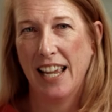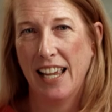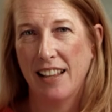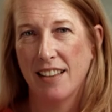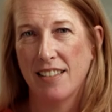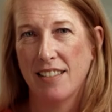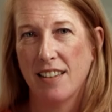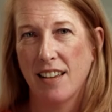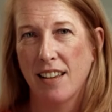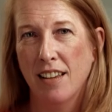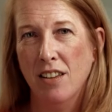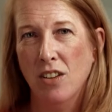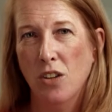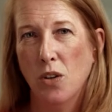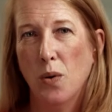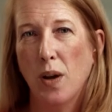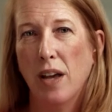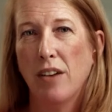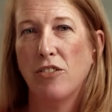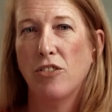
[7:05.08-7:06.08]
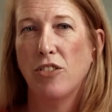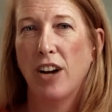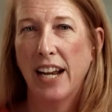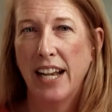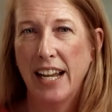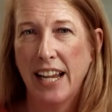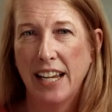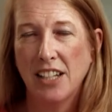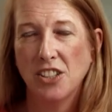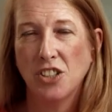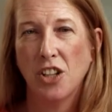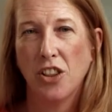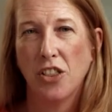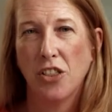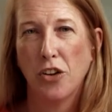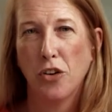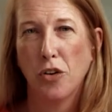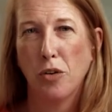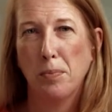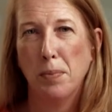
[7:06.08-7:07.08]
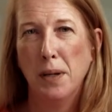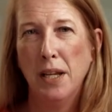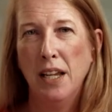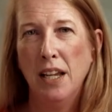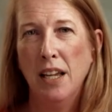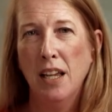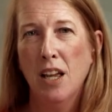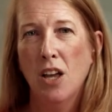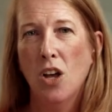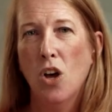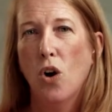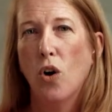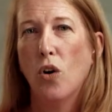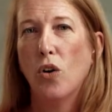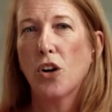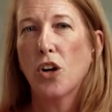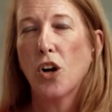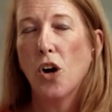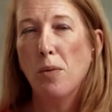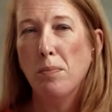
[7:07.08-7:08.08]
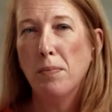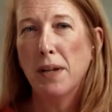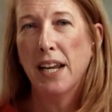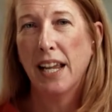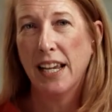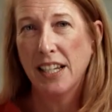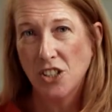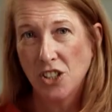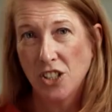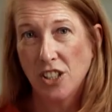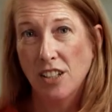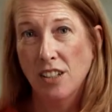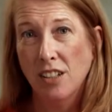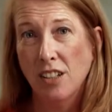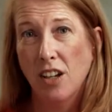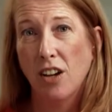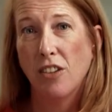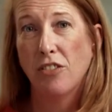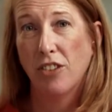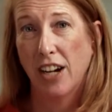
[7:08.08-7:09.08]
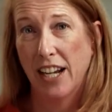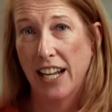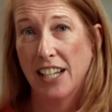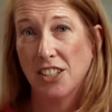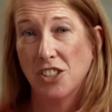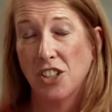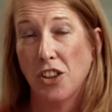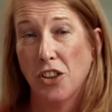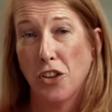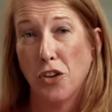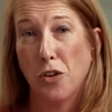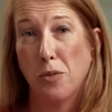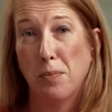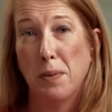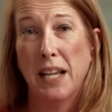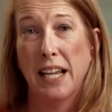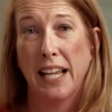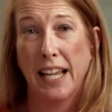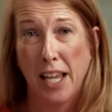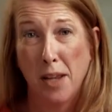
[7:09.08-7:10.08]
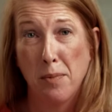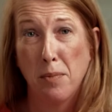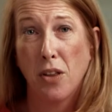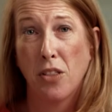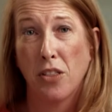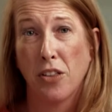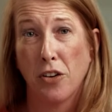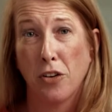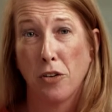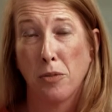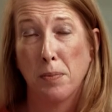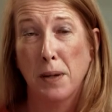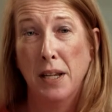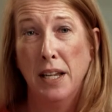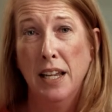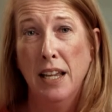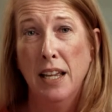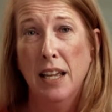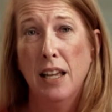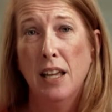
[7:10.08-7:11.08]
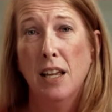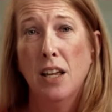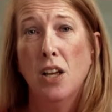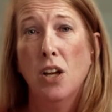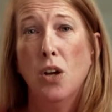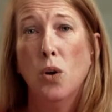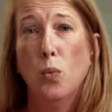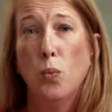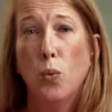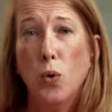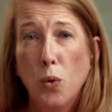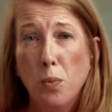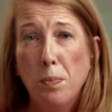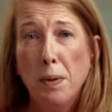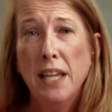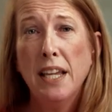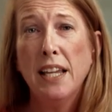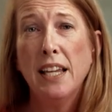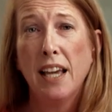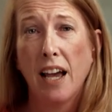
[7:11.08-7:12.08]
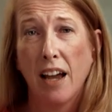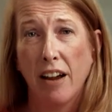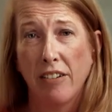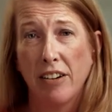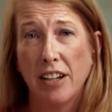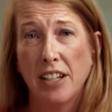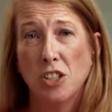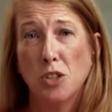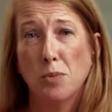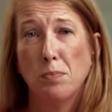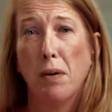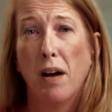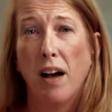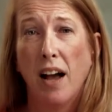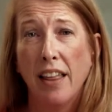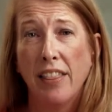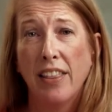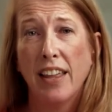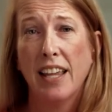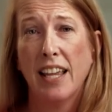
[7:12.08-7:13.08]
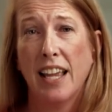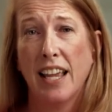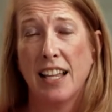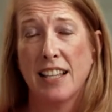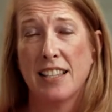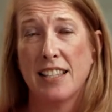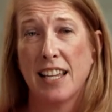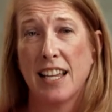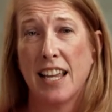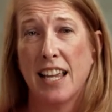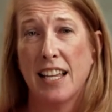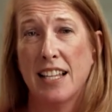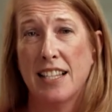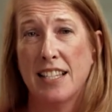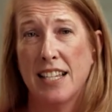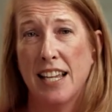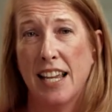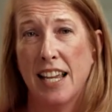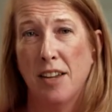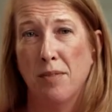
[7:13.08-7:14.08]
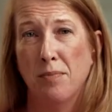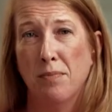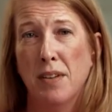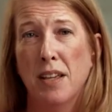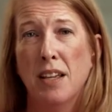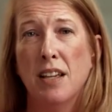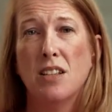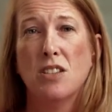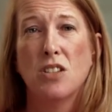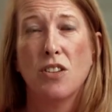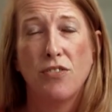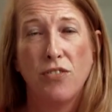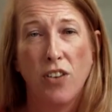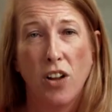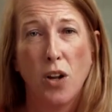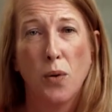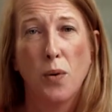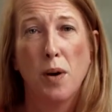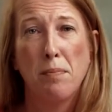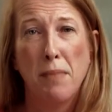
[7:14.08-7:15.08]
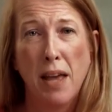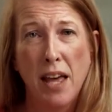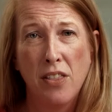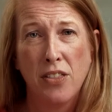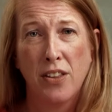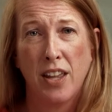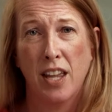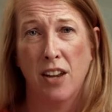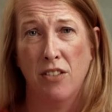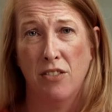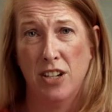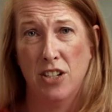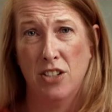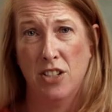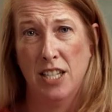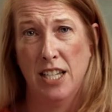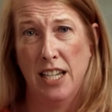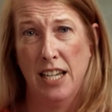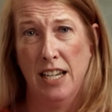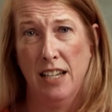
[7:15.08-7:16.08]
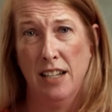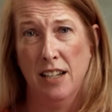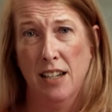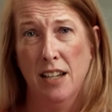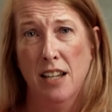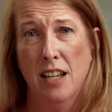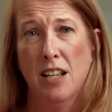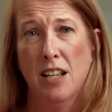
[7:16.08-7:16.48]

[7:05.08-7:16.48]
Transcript: cancer who have radiation therapy or a combination of radiation therapy and chemotherapy will be encouraged by their cancer care team to follow a mouth care routine